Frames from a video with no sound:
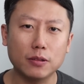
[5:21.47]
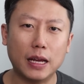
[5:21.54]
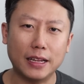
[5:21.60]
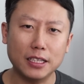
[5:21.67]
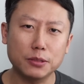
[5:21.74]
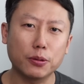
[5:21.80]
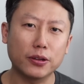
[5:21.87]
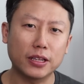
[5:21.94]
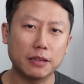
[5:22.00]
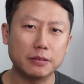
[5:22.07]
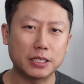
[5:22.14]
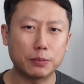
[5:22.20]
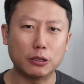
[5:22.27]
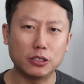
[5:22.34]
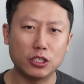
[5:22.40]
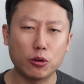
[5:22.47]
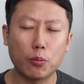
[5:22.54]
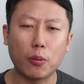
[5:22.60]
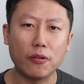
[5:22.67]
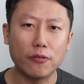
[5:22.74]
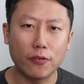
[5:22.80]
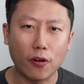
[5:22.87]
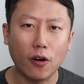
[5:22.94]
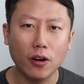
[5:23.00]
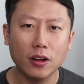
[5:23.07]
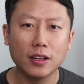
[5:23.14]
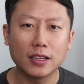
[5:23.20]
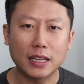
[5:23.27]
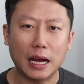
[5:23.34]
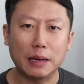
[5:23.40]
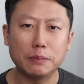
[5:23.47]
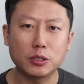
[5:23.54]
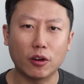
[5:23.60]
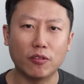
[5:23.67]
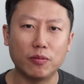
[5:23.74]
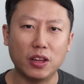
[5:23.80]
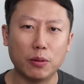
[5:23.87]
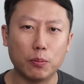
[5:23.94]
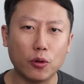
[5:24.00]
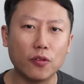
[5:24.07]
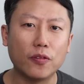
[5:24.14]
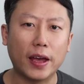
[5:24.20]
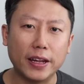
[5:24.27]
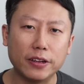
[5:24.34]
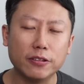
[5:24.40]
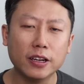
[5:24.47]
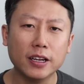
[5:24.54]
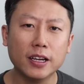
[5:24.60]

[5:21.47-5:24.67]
at this point in time it's about 0.4 times of the book value,